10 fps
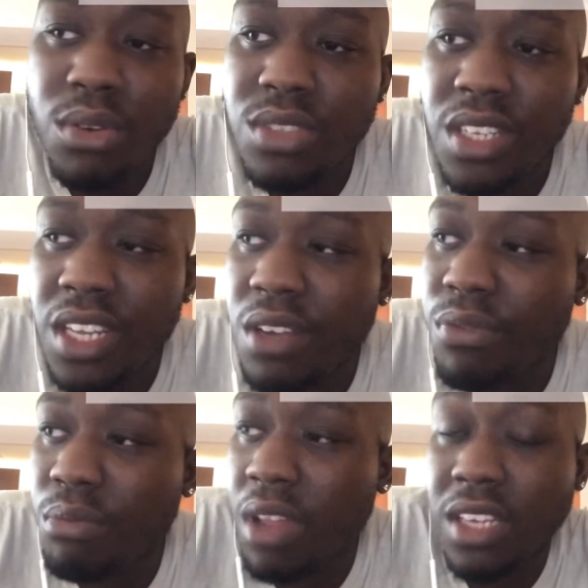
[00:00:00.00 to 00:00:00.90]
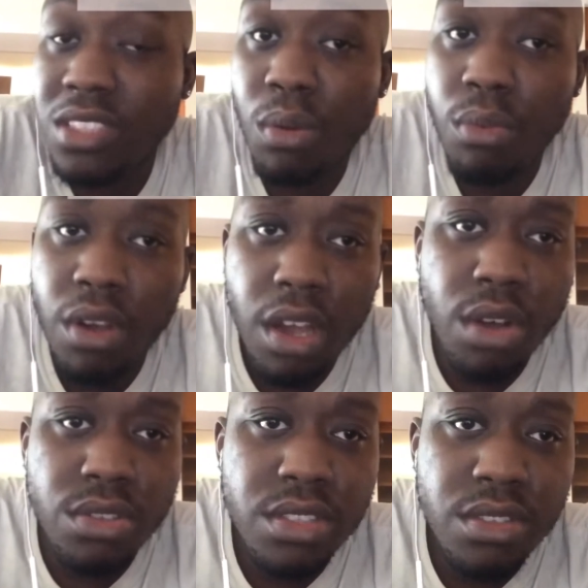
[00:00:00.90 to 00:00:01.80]
It was a nigga from, like, somewhere
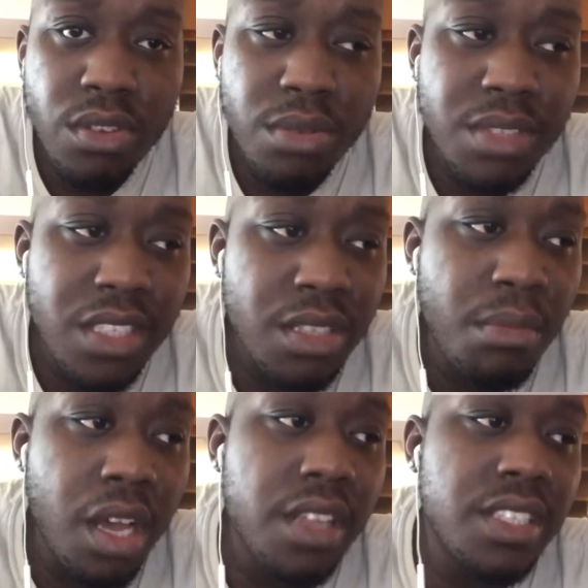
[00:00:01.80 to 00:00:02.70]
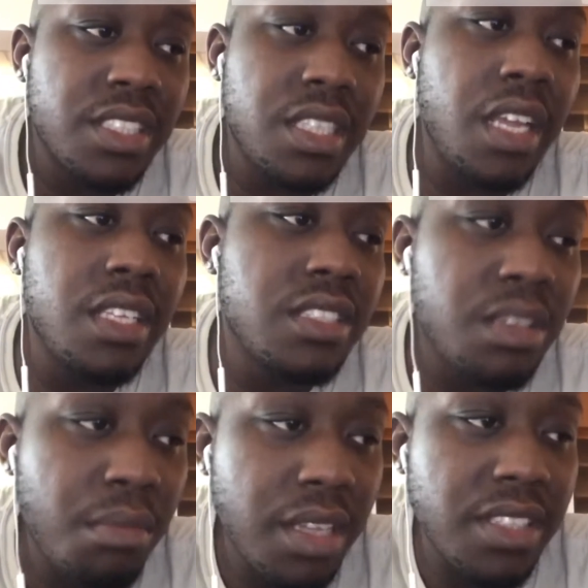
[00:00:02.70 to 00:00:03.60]
else. You know what I'm saying? Some other state,
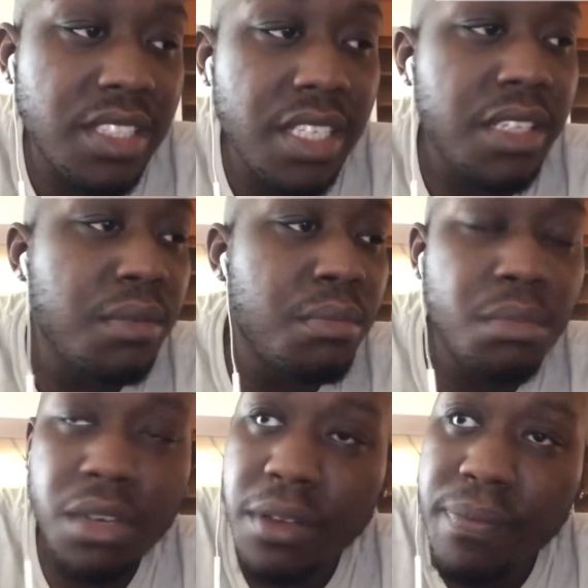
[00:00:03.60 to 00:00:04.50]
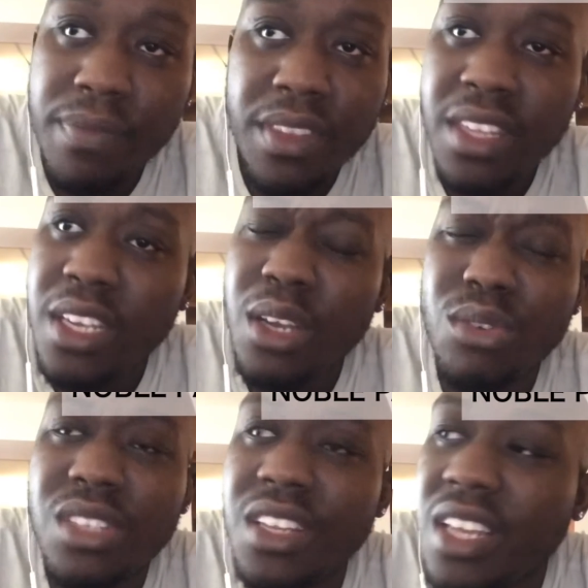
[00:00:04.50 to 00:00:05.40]
some other city. But
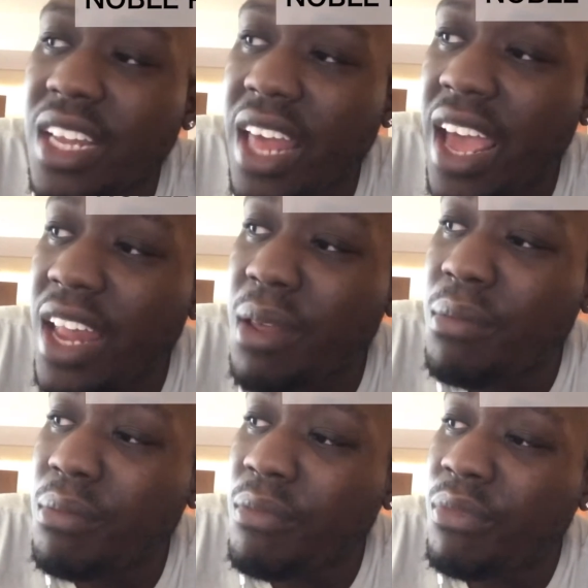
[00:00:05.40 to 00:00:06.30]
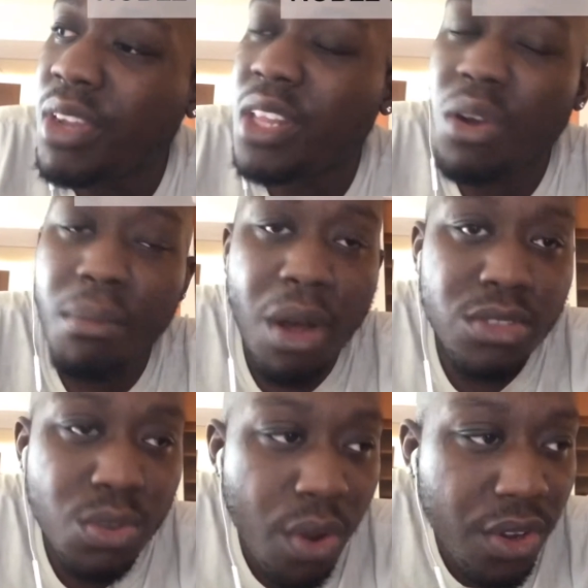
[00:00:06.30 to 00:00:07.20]
it was a nigga that had a video
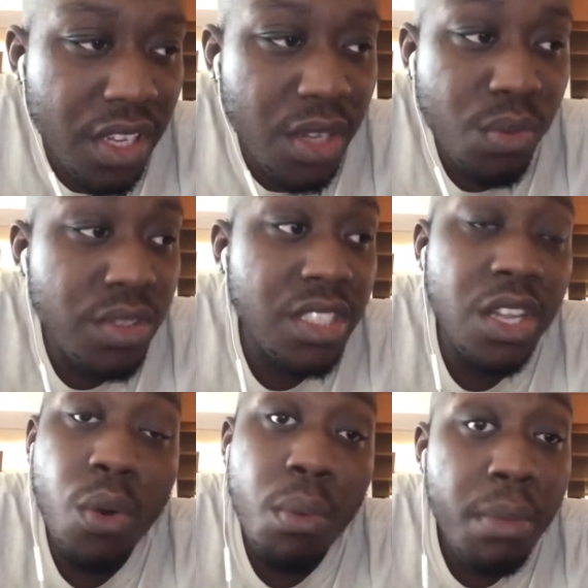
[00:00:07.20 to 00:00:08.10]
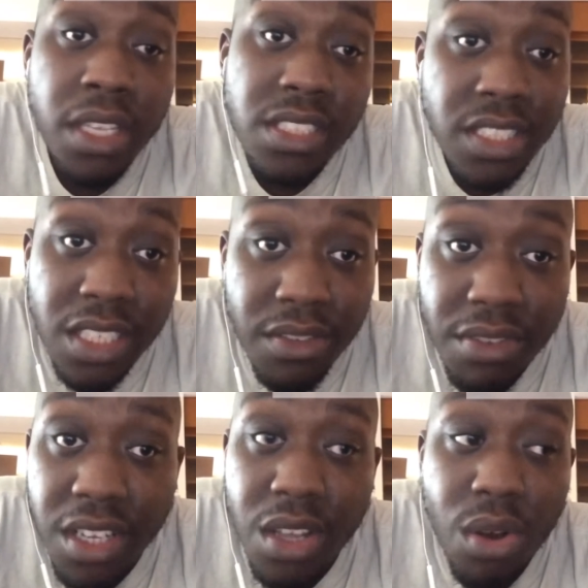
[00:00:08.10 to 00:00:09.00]
about twerking. There was no bitches in the
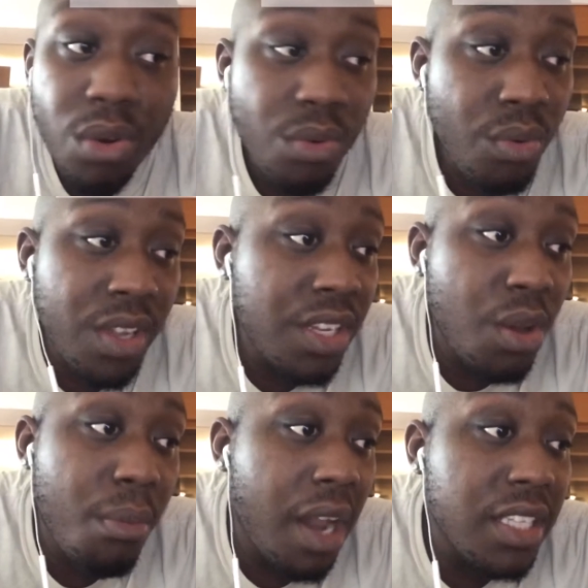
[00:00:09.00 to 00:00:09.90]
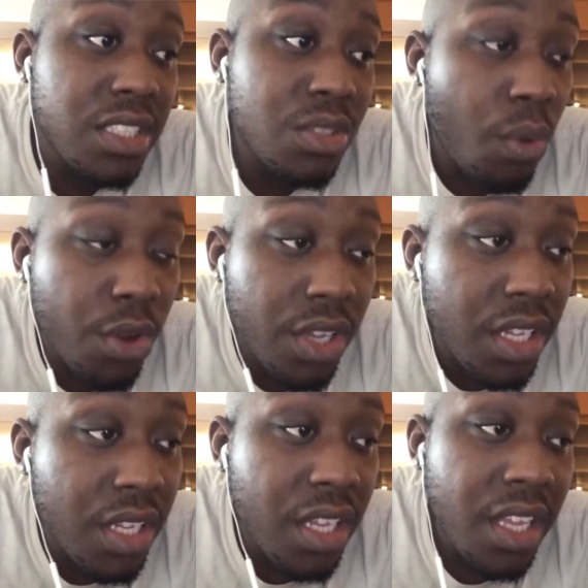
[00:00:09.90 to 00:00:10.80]
video. Wasn't nobody
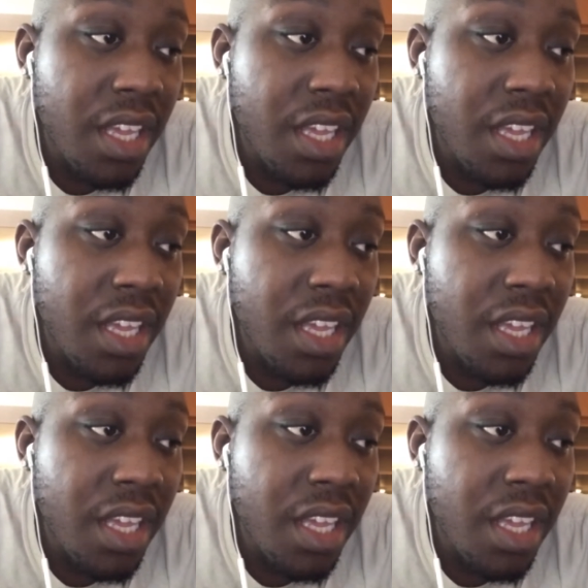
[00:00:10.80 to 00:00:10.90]
twerking.